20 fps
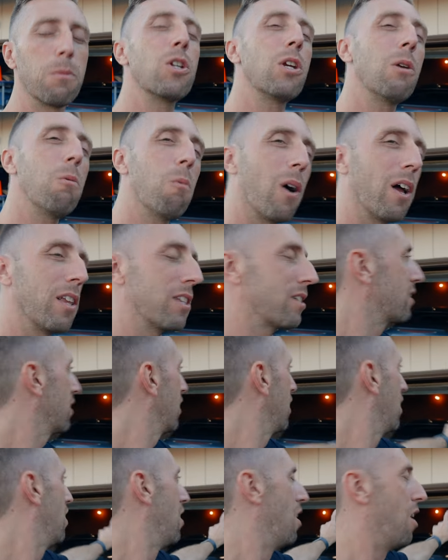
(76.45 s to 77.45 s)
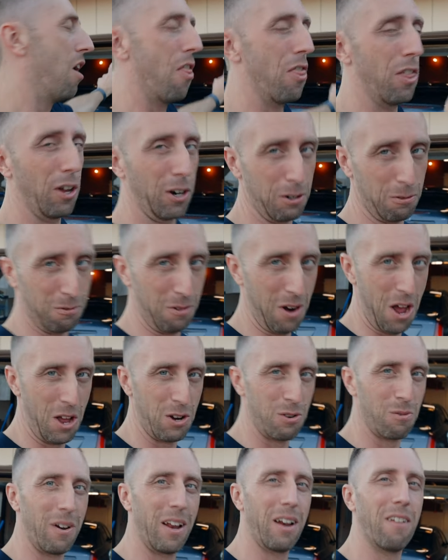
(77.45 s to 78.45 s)
She wants the
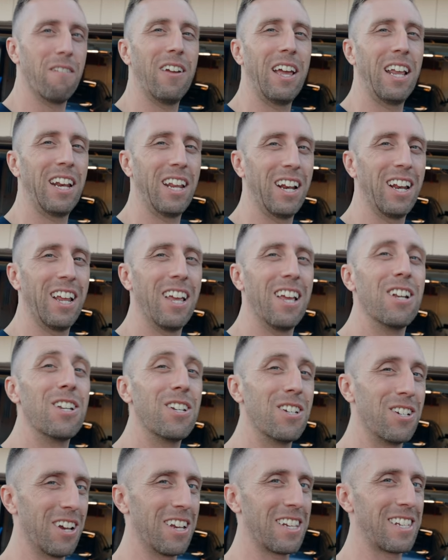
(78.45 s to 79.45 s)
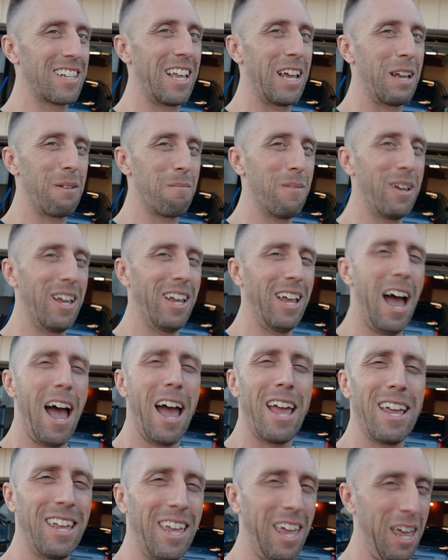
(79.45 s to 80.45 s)
garage renovated just like me.
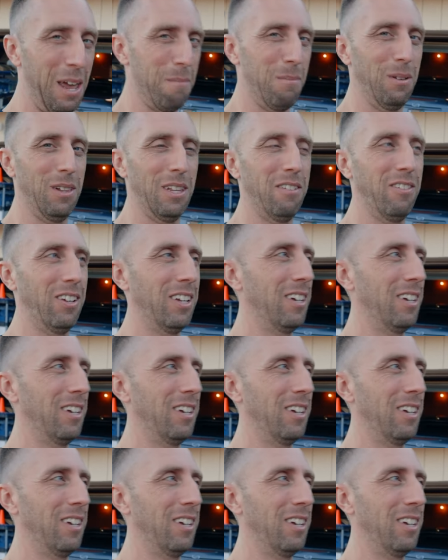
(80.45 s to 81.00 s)
I can't believe